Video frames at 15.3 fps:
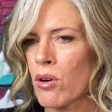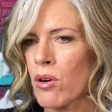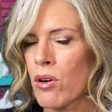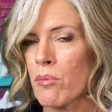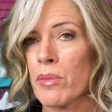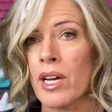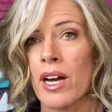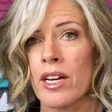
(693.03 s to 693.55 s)

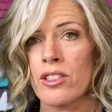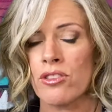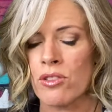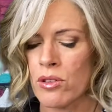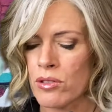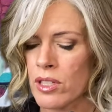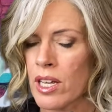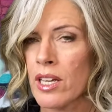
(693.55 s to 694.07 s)
behind your
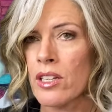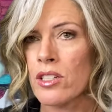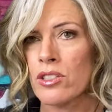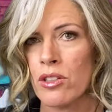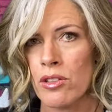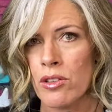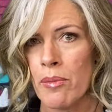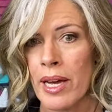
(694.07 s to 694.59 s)
nose.
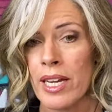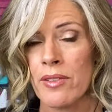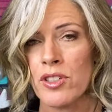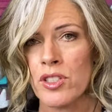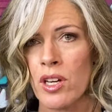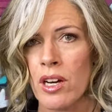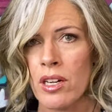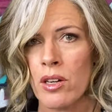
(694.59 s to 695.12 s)
So the back of your
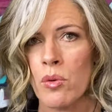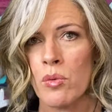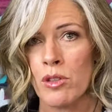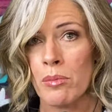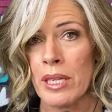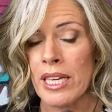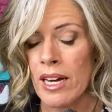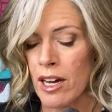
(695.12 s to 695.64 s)
tongue
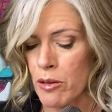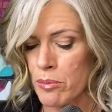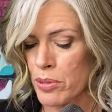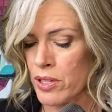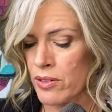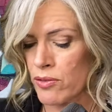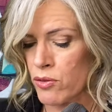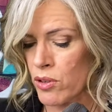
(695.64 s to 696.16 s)
will be up
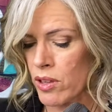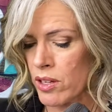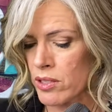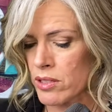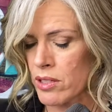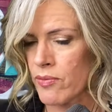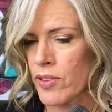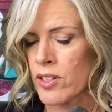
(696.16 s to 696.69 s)
for
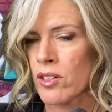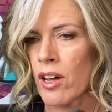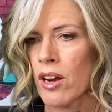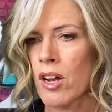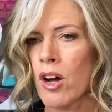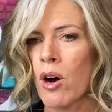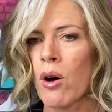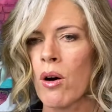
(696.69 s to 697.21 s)
this. It's
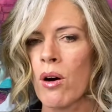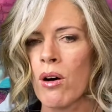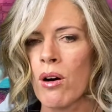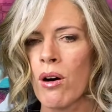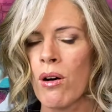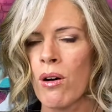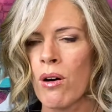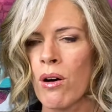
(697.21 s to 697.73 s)
not
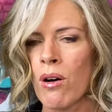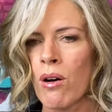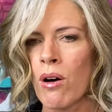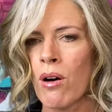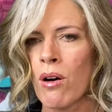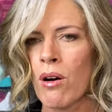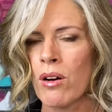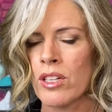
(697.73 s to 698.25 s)

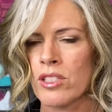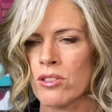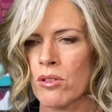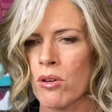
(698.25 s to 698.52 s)
it's